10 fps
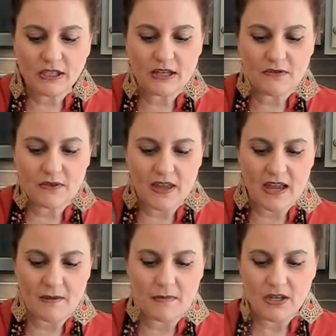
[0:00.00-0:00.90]
for them
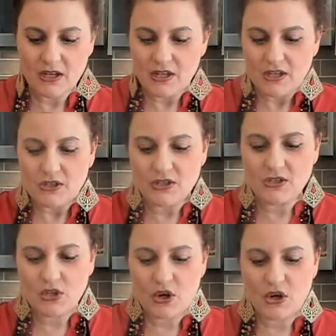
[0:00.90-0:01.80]
to
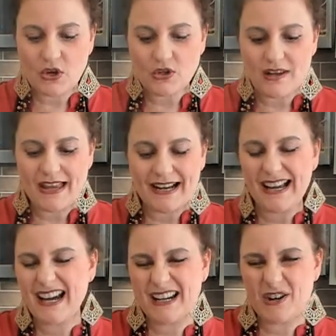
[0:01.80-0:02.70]
turn that kind
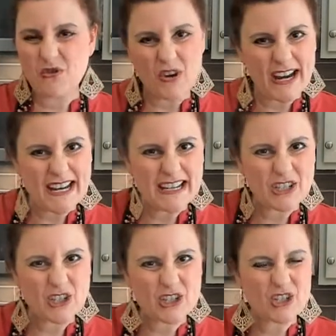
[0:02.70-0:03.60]
of
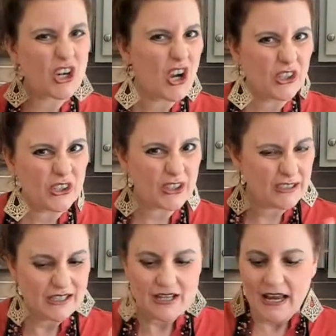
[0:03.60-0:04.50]
grayish color.
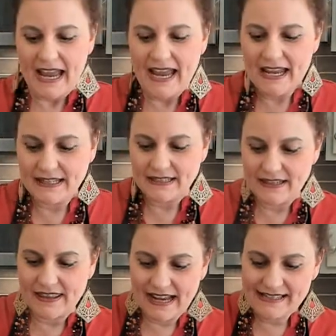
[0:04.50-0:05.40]
And
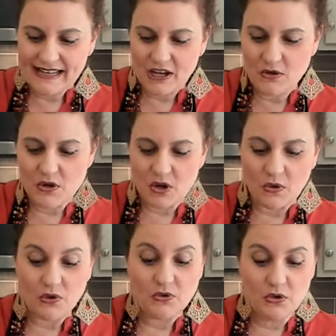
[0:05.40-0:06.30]
that's how you know the
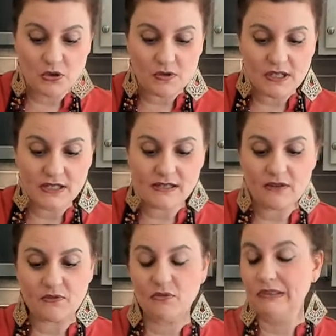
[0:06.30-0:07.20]
nutrients have
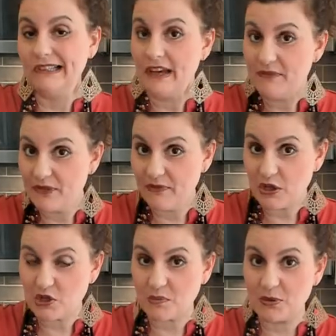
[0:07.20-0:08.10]
left the
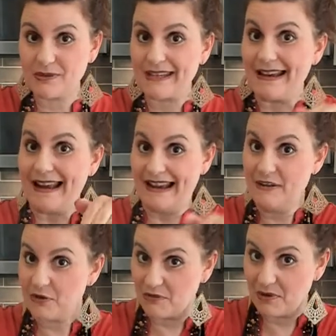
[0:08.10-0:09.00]
vegetables and
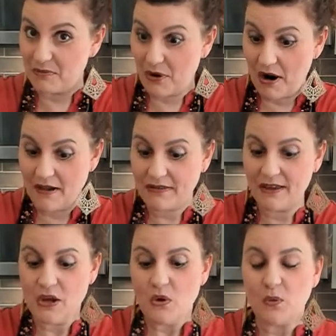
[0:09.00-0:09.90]
entered the broth,
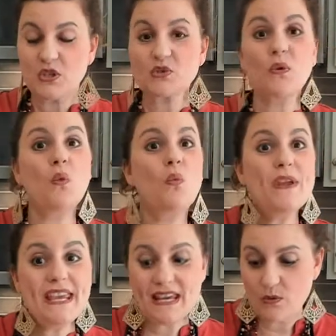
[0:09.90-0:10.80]
which is what
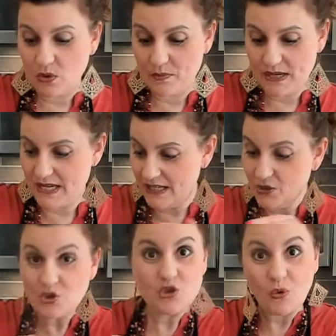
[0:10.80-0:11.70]
we will be
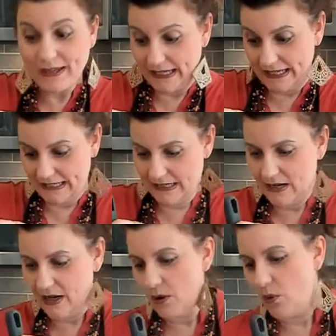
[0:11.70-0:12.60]
enjoying
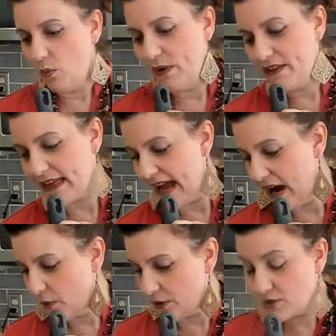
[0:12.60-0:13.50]
with our
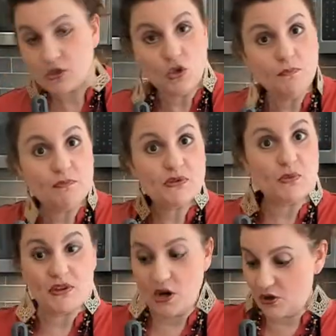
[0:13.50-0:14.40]
soups, with
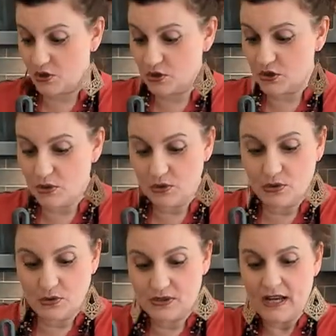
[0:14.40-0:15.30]
our stews,
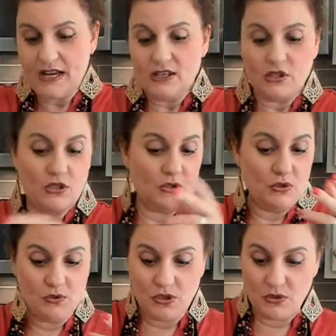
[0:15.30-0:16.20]
to
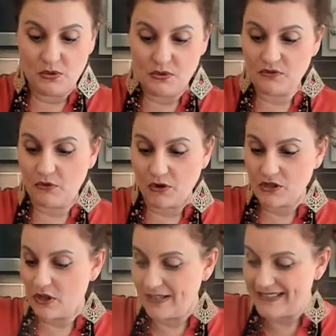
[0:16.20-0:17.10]
use for
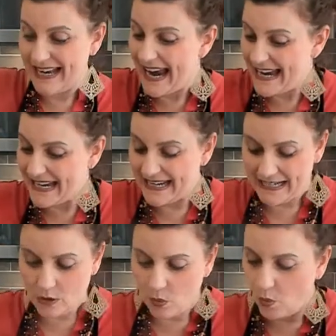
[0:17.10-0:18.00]
sauteing,
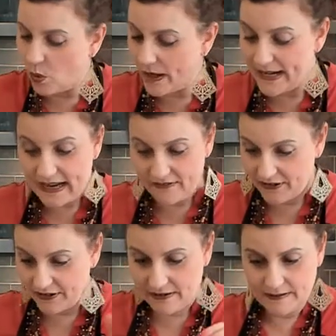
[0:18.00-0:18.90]

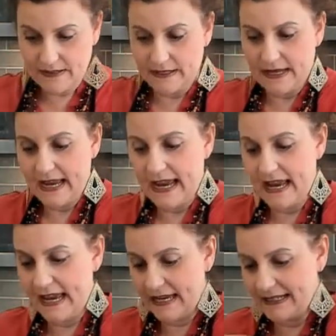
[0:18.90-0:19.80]
whatever.
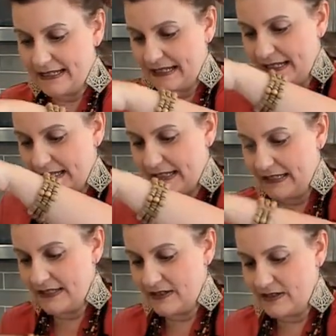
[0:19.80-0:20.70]
And it
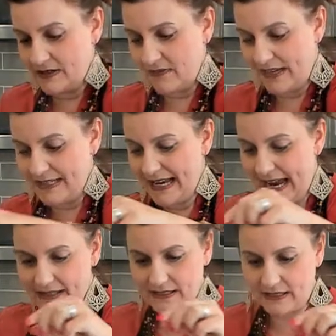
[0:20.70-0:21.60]
is
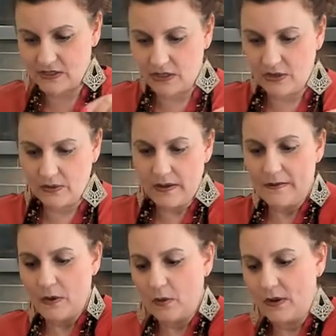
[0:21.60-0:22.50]
fantastic. So
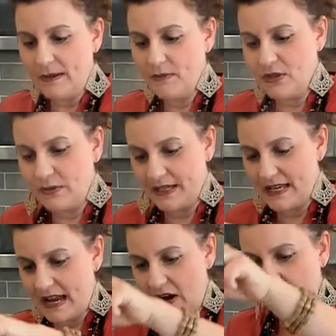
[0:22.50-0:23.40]
what I'm doing
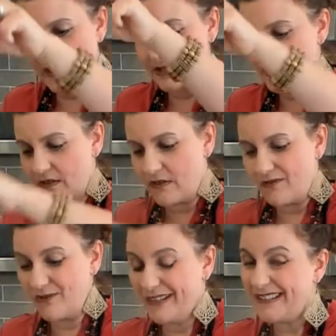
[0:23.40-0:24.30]
now is
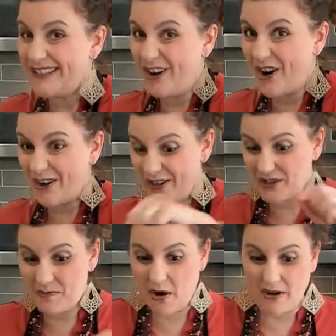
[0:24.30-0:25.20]
really the hardest
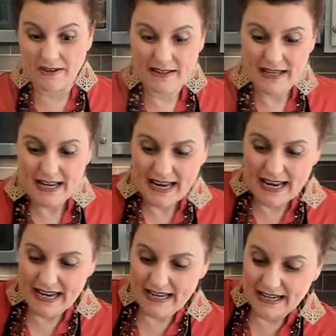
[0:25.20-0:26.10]
part.
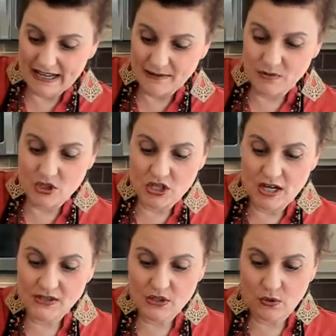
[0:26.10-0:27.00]
And I'm
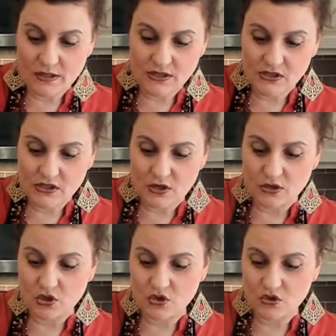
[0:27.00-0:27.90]
just going to start
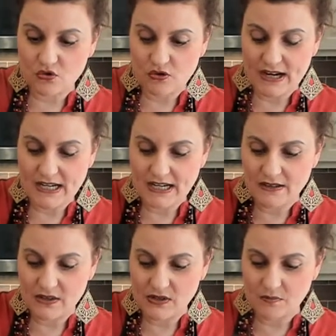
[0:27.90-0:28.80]
straining this
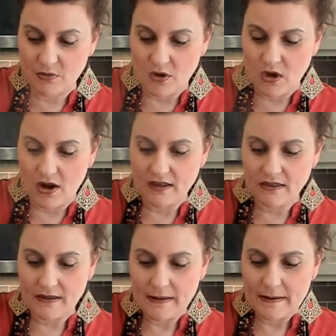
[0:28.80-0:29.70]
broth.
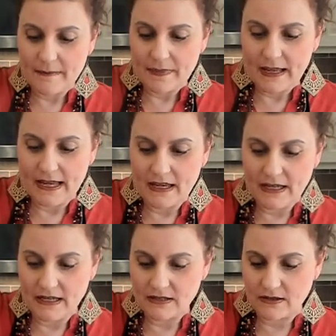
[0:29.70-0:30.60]

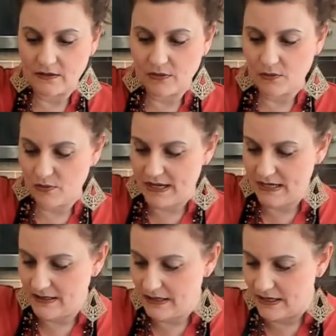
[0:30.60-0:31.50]
And the reason
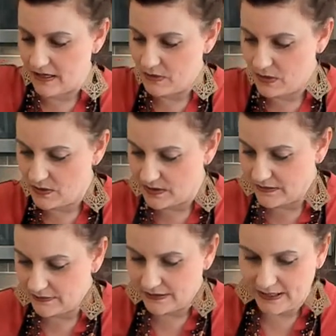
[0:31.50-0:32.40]
that I'm using the
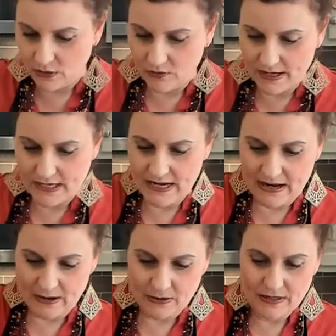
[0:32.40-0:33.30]
ladle right
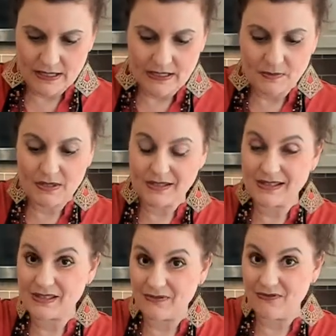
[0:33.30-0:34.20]
now is because this is a
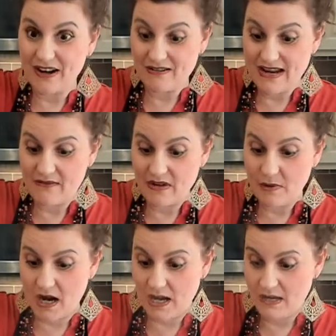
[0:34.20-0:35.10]
very heavy
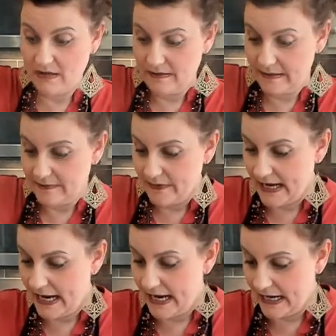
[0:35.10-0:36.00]
pot,
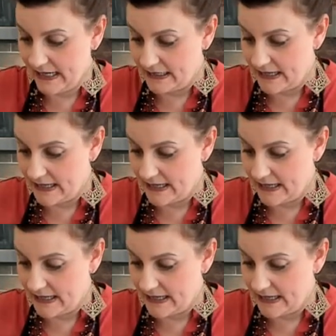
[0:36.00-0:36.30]
and